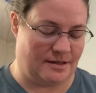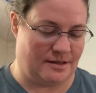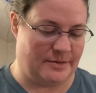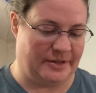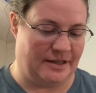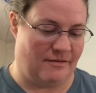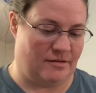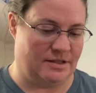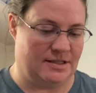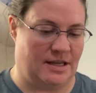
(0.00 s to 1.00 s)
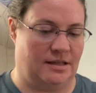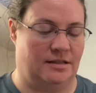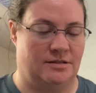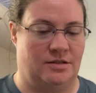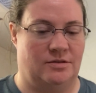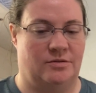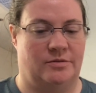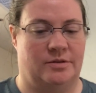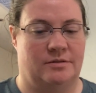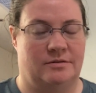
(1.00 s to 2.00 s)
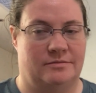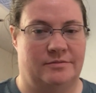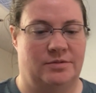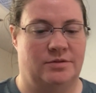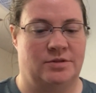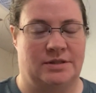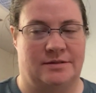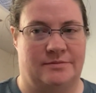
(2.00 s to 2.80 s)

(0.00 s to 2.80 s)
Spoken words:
I believe I was saying to just